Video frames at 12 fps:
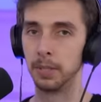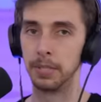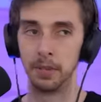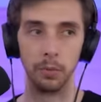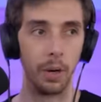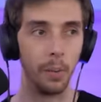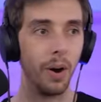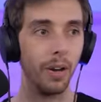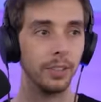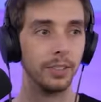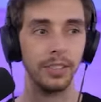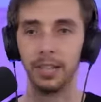to myself, wait,
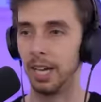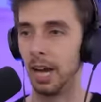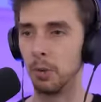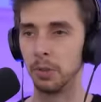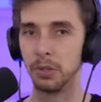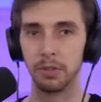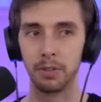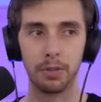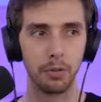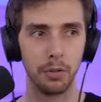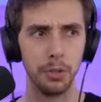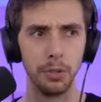what? I wasn't
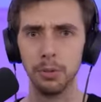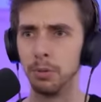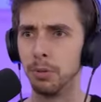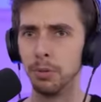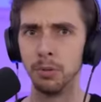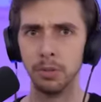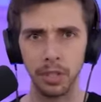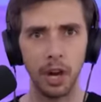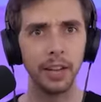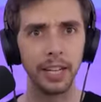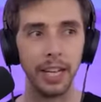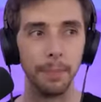through
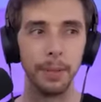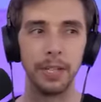darting it,